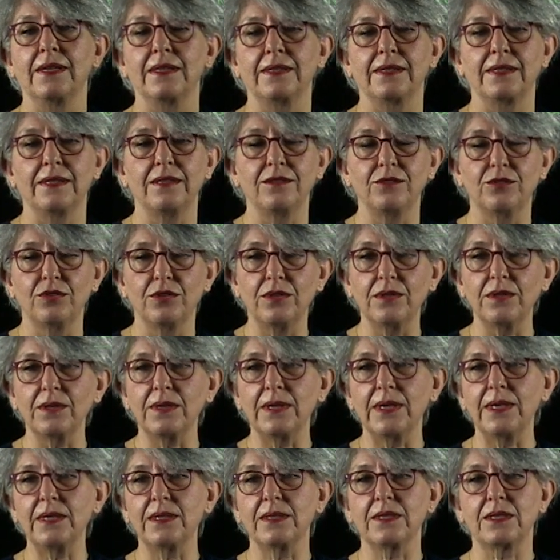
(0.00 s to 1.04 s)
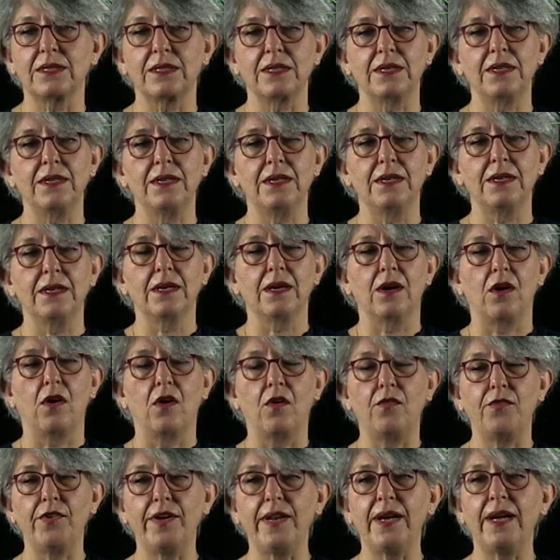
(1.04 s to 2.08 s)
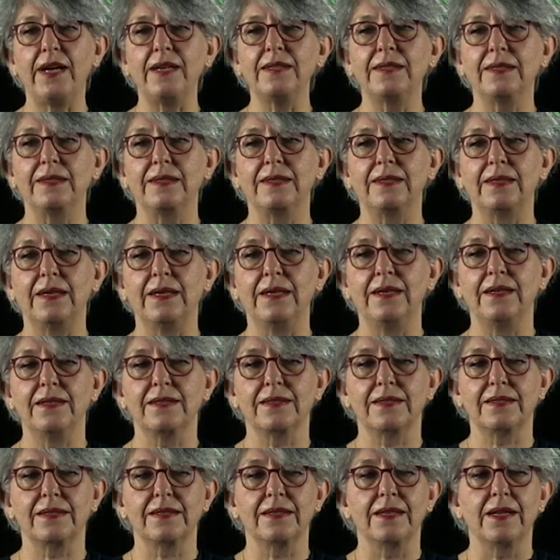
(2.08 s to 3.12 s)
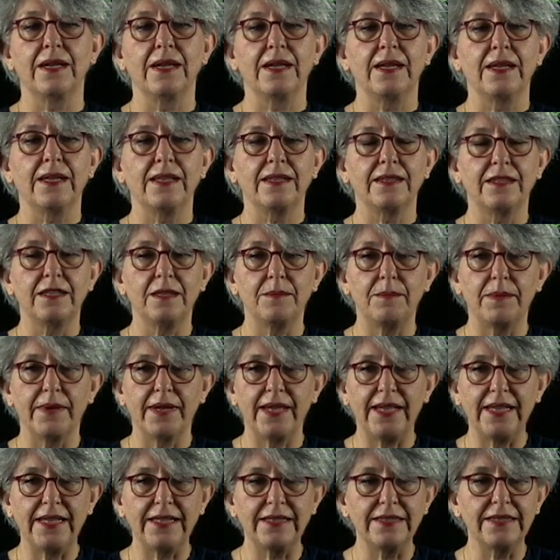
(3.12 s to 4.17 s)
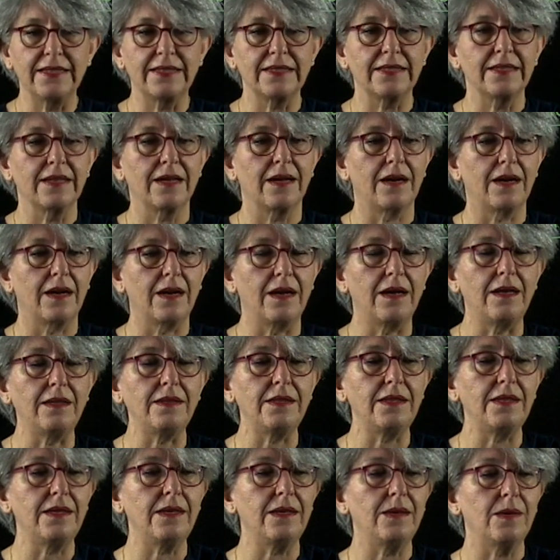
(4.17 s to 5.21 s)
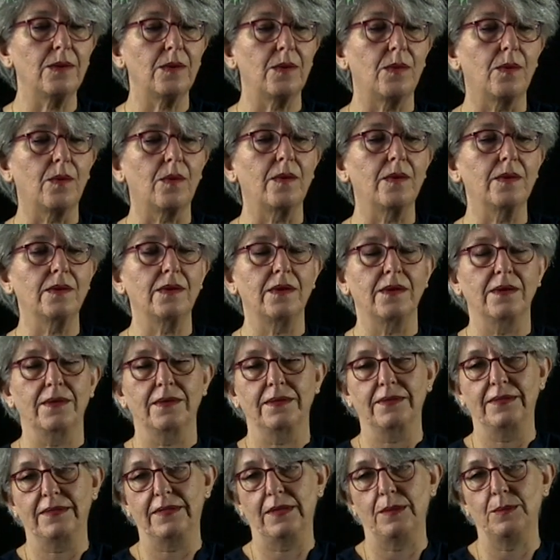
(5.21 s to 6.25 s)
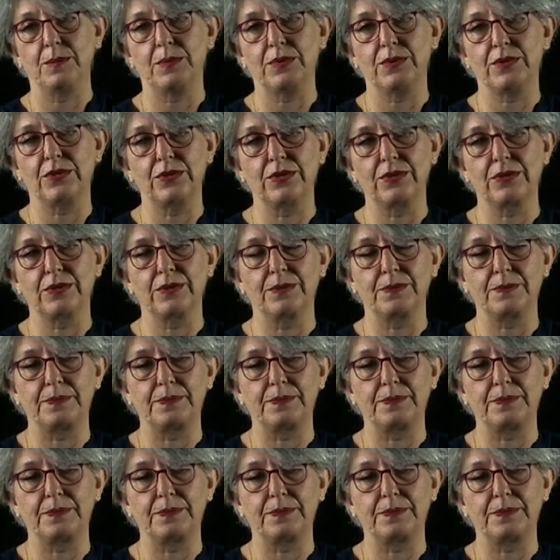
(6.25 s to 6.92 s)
The internal energy of an ideal gas depends only on temperature.